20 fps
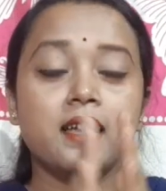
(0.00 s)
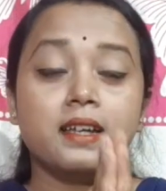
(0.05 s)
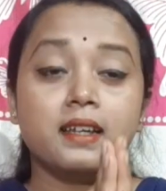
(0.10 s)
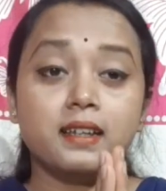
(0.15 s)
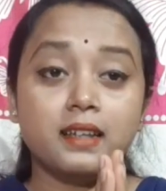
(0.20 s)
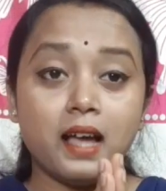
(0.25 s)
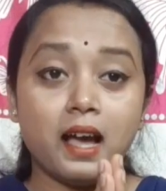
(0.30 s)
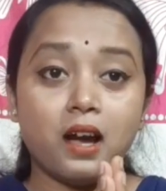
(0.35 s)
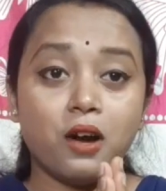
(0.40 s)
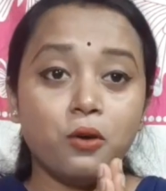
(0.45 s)

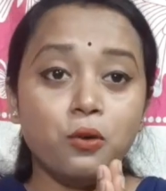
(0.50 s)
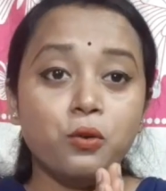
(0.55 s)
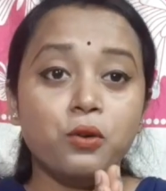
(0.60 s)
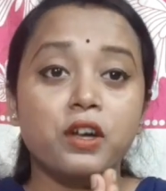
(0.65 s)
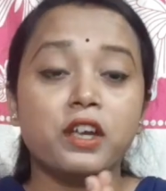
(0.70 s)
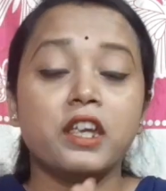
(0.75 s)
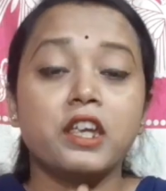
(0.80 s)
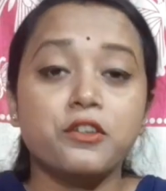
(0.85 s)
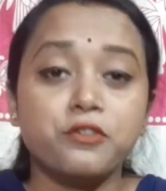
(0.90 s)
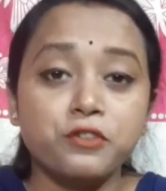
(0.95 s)
Now,
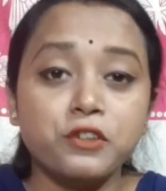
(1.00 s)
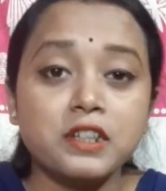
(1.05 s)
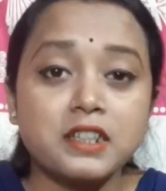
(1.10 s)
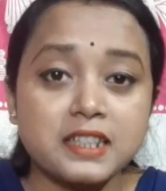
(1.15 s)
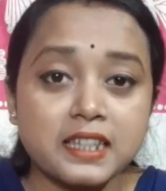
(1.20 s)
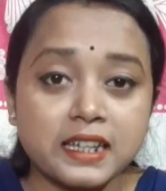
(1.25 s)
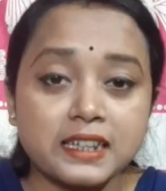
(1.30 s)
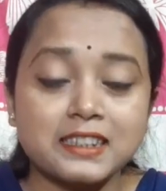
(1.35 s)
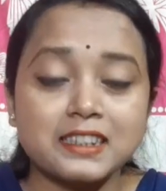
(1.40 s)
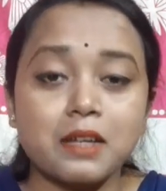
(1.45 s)
if we
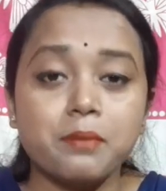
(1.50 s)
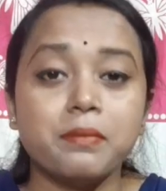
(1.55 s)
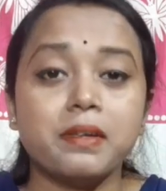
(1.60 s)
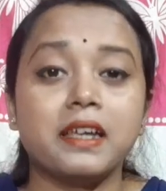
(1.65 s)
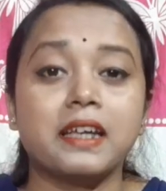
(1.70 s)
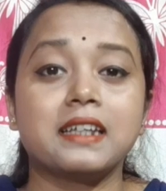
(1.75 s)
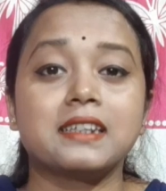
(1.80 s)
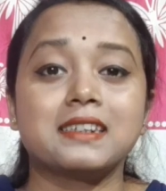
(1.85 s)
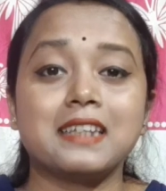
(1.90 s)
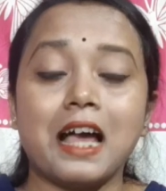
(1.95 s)
take some
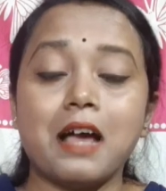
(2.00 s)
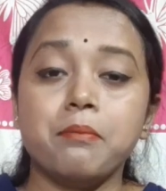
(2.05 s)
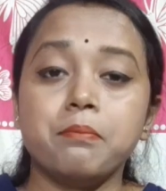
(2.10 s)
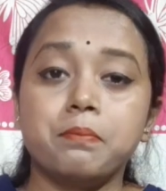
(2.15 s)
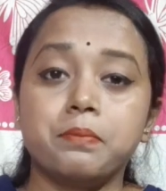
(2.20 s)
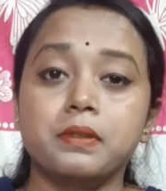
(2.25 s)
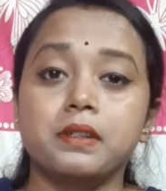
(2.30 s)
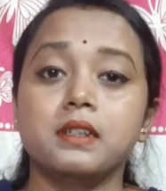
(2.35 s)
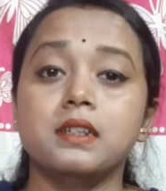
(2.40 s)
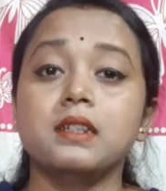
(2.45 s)

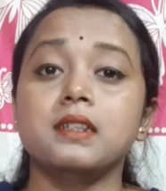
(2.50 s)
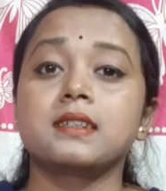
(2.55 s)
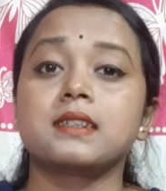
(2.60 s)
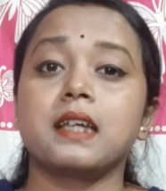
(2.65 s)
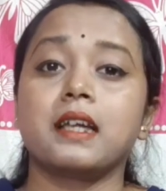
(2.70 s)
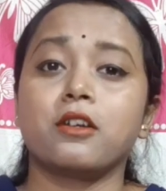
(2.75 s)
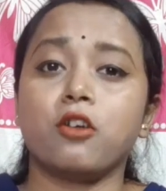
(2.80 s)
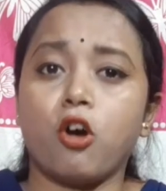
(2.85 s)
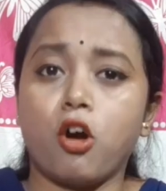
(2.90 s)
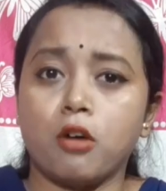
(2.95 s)
examples
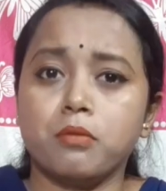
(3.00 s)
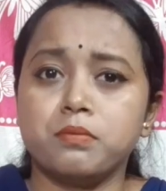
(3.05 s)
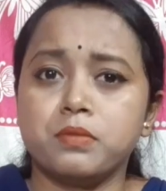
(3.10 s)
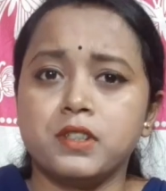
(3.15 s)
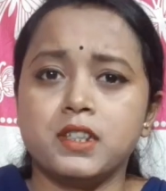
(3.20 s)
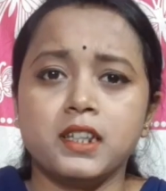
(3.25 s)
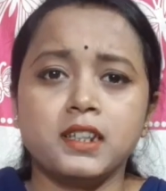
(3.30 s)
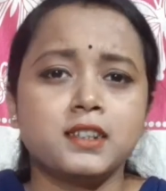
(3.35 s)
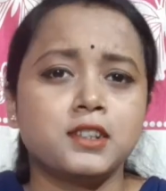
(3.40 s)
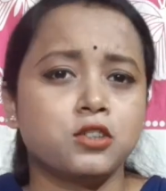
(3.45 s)
and
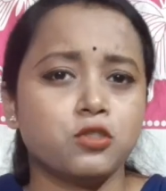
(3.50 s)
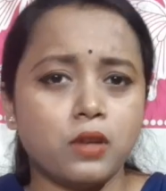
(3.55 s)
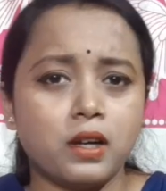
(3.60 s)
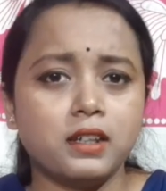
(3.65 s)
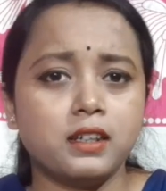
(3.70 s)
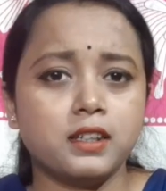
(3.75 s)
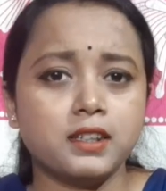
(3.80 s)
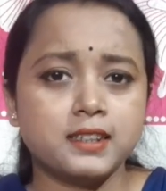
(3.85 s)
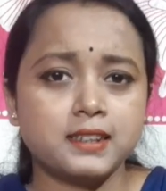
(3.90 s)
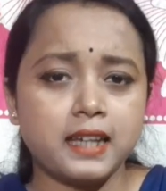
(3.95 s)
objects to
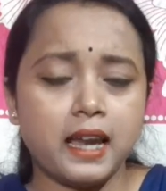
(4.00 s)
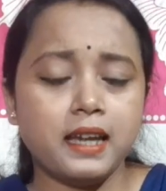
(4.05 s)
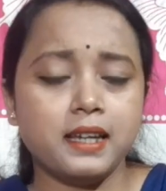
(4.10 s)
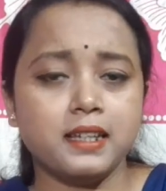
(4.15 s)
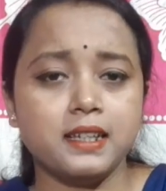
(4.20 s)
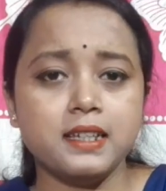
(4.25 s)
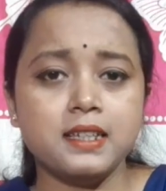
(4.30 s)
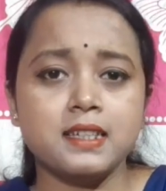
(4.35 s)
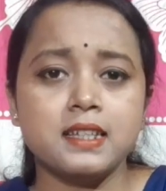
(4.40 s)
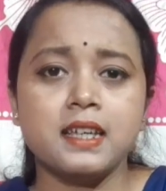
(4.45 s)
understand
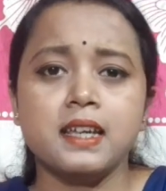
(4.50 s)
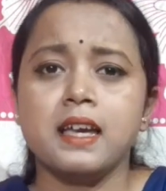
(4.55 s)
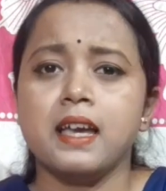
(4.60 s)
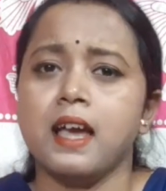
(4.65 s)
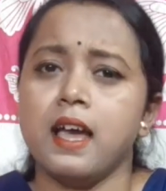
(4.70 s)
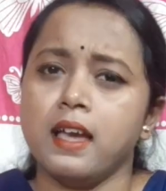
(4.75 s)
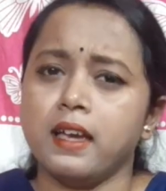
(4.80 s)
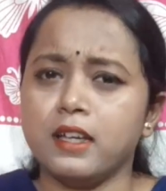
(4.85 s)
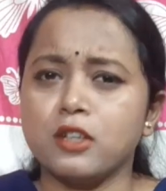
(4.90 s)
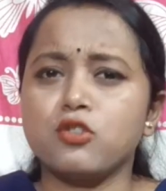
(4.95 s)
it,
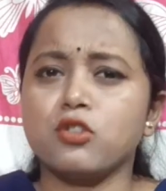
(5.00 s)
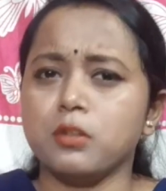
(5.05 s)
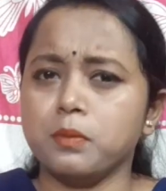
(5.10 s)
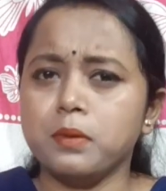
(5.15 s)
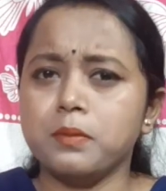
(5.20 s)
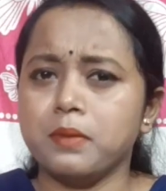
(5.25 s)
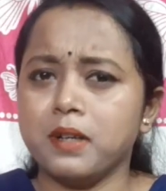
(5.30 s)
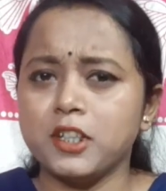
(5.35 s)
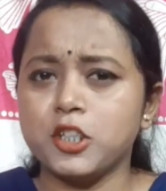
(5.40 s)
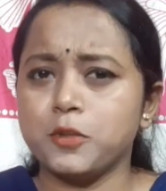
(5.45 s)
it will be
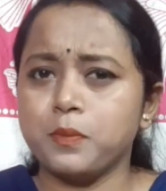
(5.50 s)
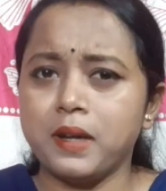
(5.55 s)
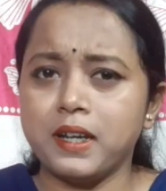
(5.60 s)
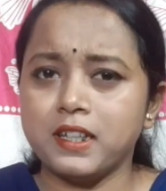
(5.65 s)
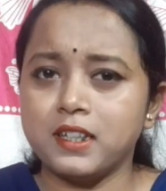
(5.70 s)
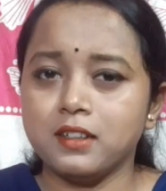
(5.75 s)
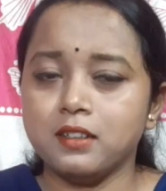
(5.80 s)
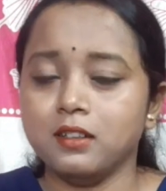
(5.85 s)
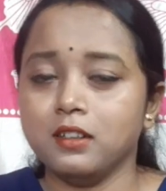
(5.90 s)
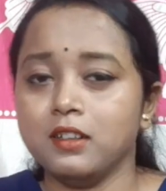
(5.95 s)
much
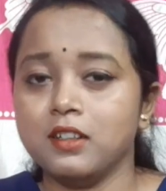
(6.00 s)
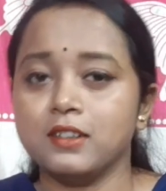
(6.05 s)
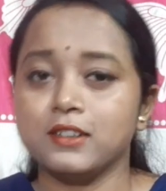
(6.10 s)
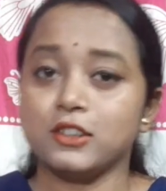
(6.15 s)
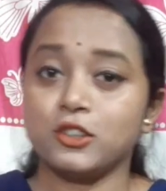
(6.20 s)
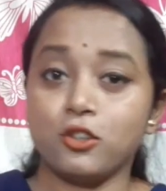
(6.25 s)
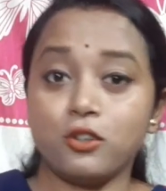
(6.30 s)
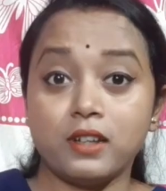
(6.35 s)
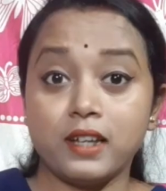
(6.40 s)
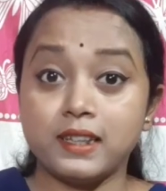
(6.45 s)
better.
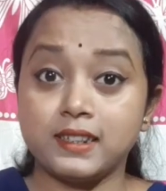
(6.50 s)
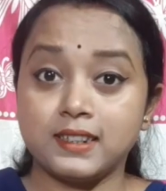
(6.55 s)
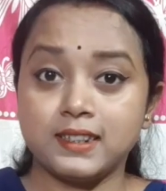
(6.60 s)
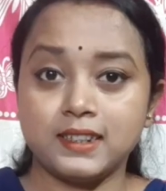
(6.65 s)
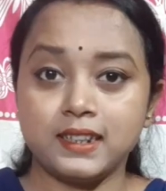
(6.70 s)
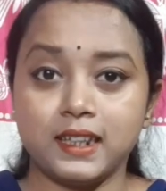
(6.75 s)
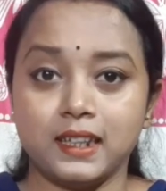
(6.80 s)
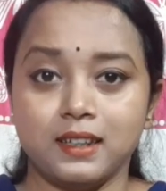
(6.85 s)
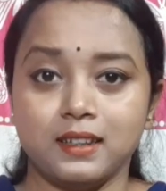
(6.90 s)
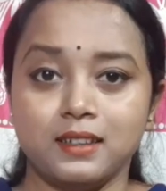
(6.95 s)
So let's
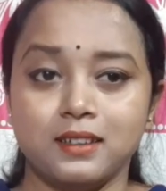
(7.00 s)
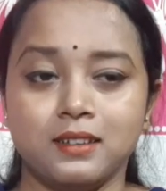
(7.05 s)
see.